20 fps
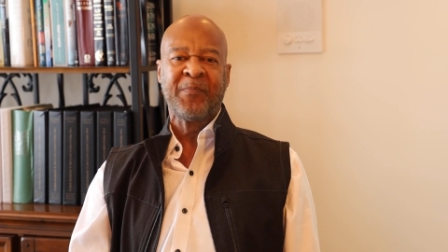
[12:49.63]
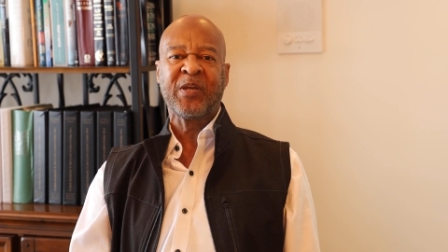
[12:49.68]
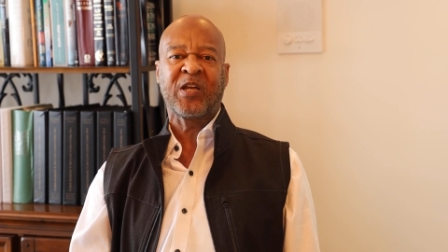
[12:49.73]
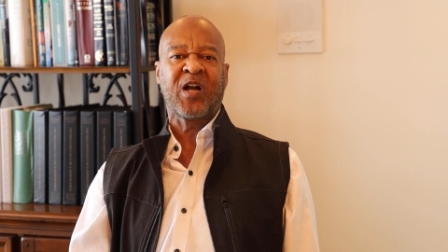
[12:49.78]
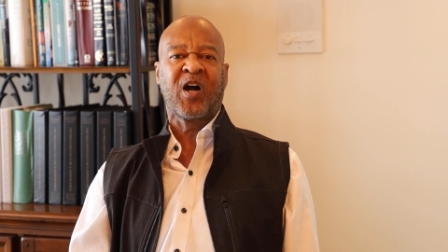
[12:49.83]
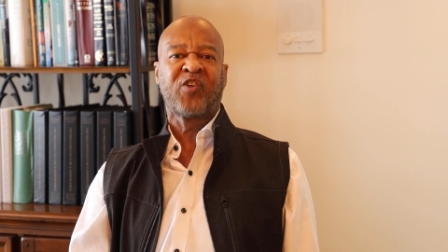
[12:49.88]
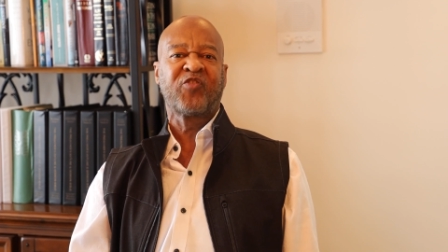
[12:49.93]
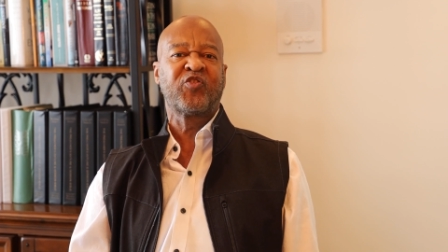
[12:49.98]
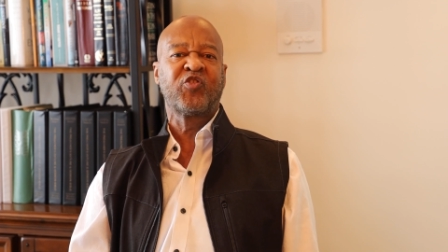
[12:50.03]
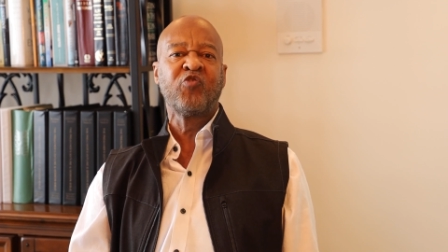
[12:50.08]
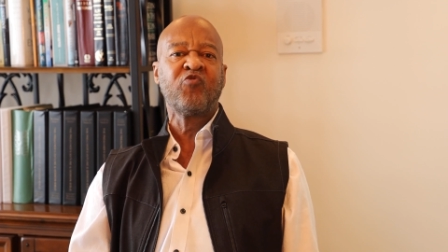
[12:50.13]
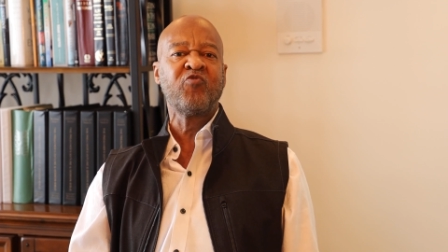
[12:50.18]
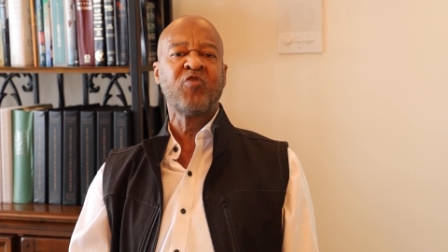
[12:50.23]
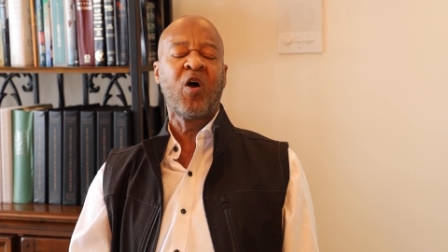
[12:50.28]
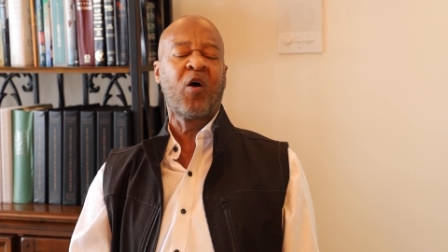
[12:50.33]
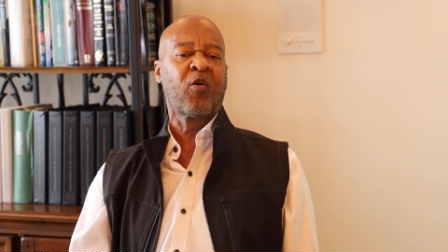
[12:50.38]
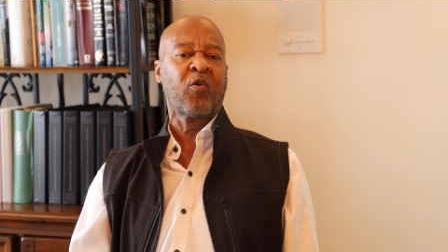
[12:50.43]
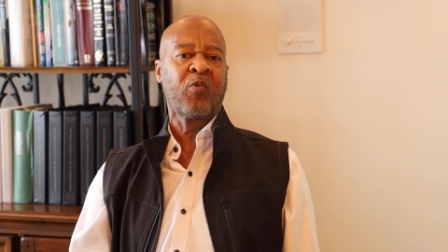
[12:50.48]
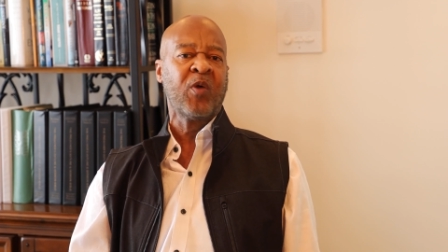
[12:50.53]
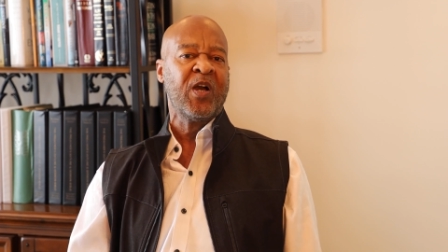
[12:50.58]
because you
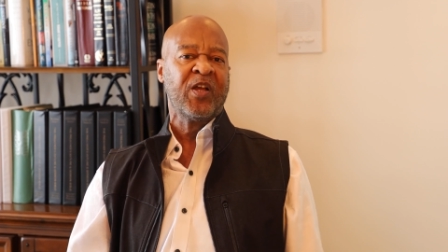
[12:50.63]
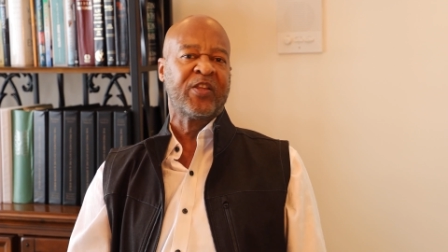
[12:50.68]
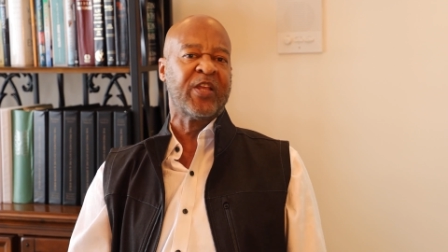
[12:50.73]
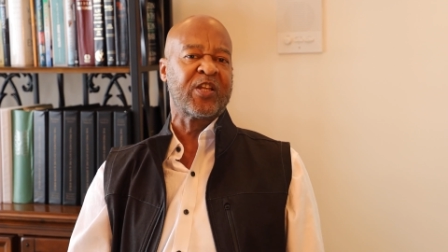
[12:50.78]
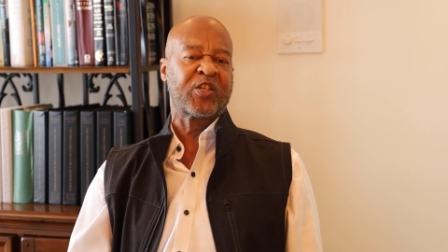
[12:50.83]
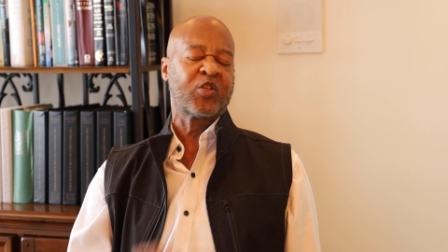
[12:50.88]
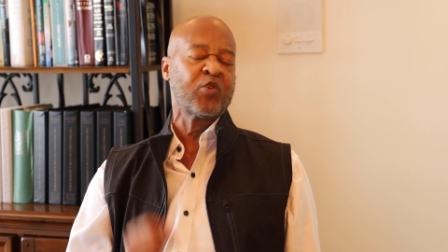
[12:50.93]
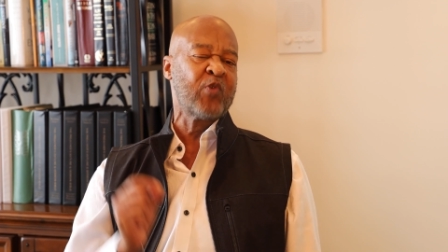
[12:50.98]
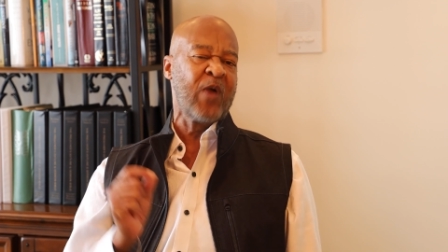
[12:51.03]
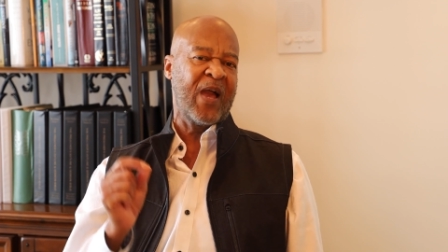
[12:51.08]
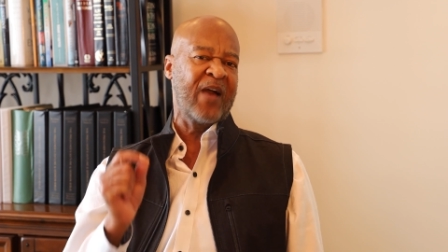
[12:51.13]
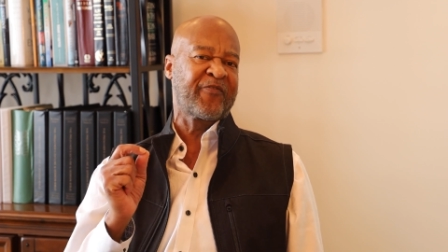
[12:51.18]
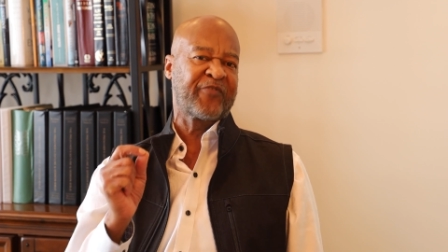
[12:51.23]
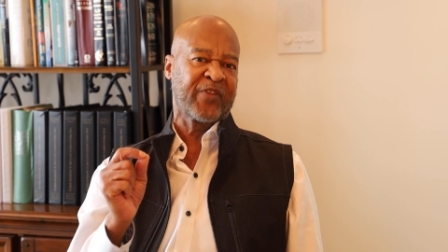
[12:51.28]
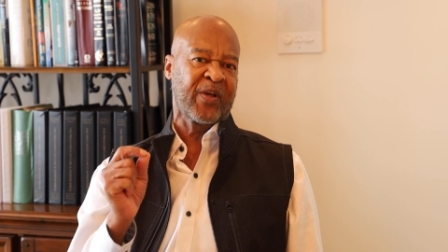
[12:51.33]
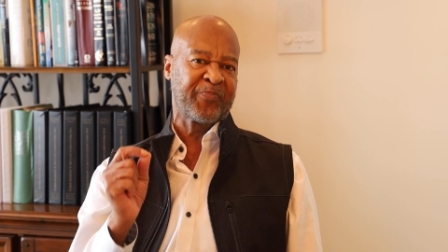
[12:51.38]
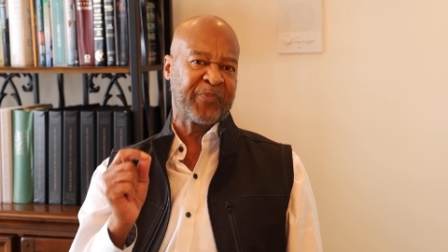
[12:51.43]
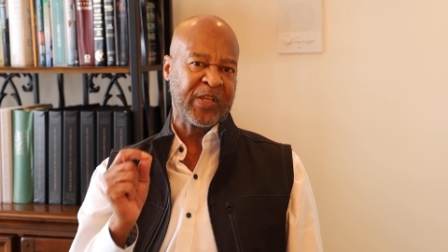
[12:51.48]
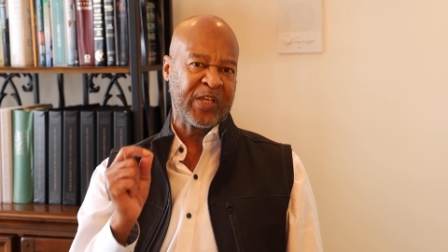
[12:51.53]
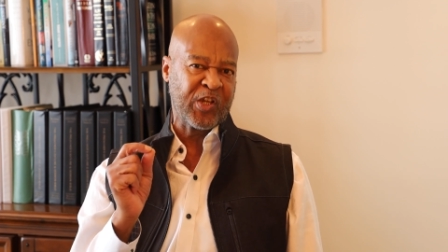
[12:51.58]
know that you have
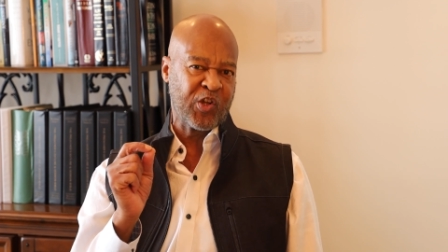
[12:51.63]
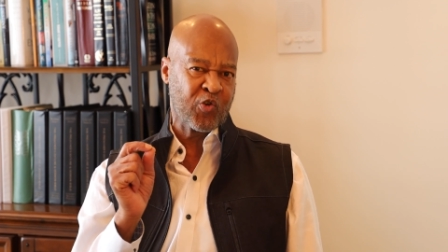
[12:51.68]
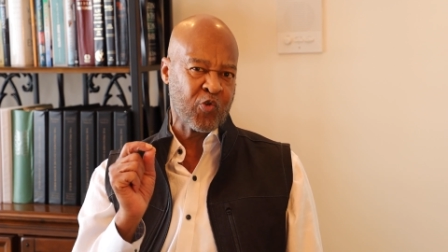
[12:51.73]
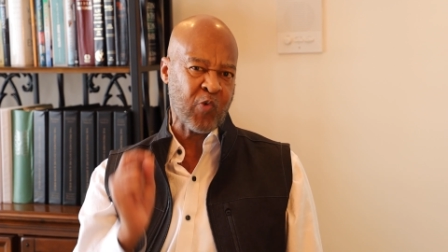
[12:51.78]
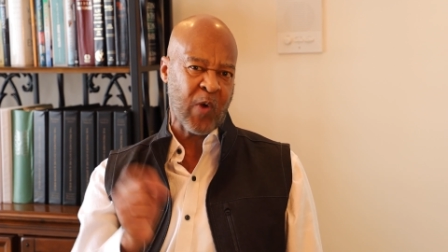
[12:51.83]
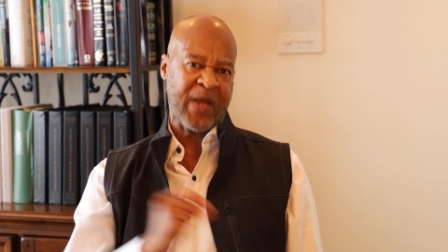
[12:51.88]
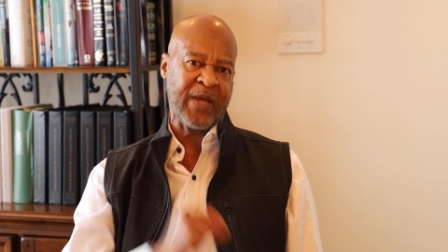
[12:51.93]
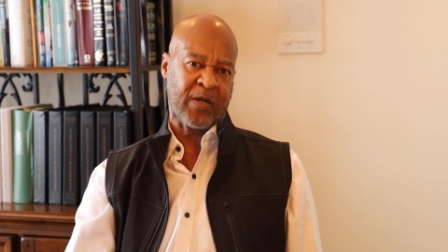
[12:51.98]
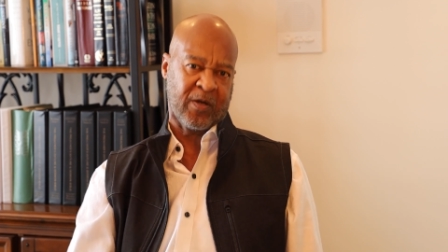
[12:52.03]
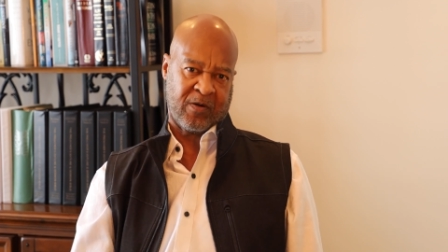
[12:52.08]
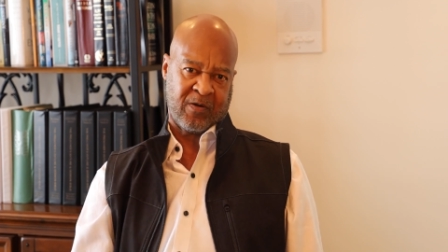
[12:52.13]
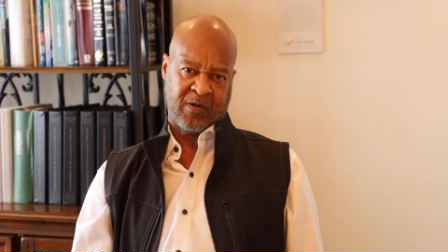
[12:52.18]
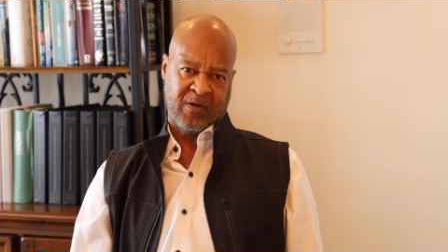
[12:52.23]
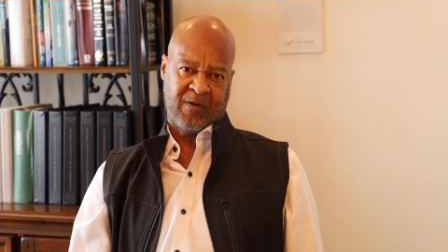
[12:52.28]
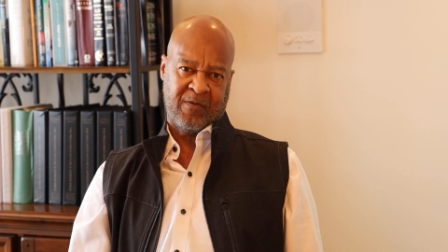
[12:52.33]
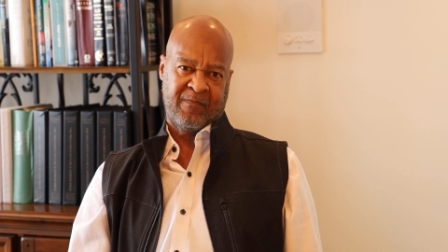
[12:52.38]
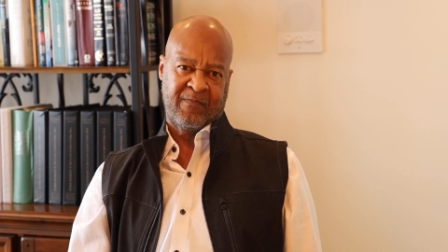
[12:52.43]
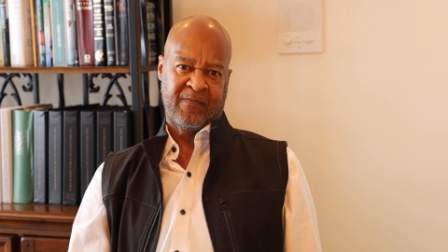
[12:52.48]
something greater